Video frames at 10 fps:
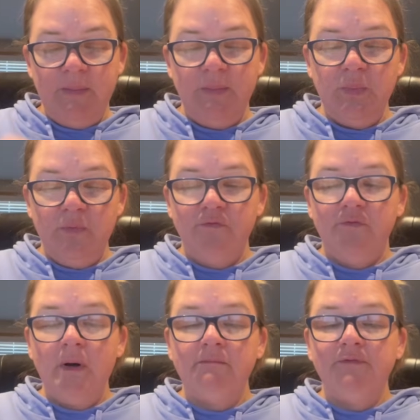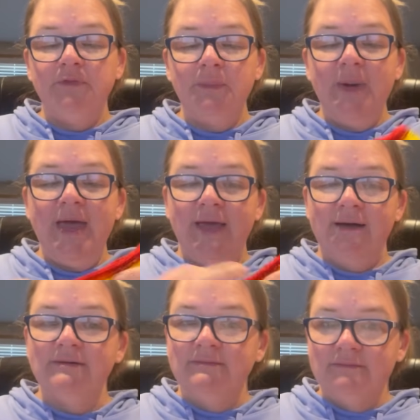from
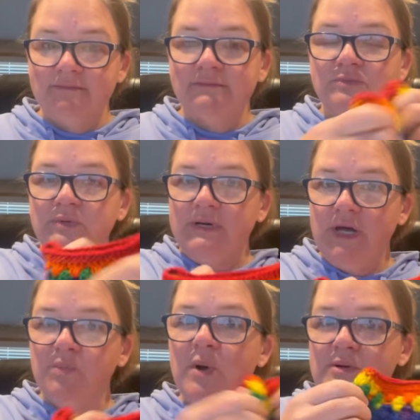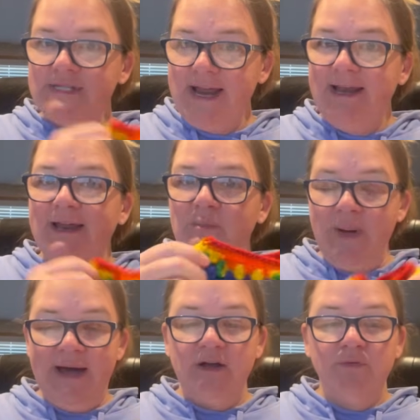flipping and rotating
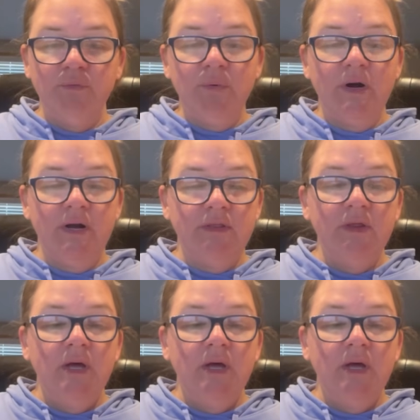back and forth,